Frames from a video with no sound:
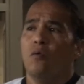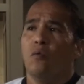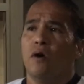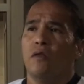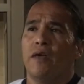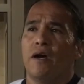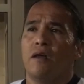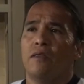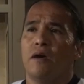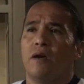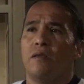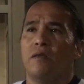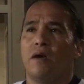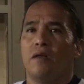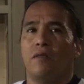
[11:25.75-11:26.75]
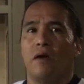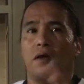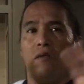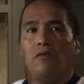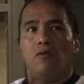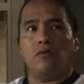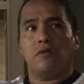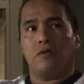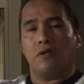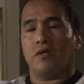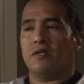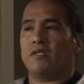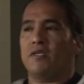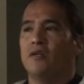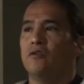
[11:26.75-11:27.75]
Well, those are the
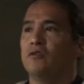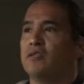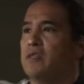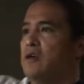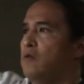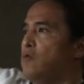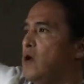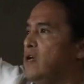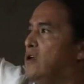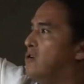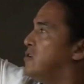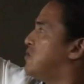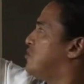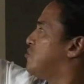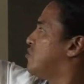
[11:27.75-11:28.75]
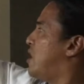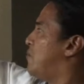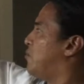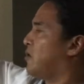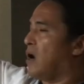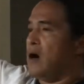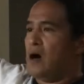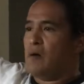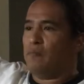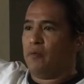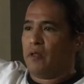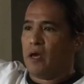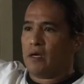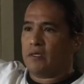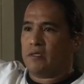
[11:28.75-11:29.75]
casinos, and then right here is the tribal
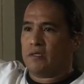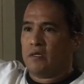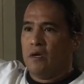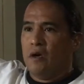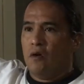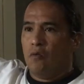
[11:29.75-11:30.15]
complex,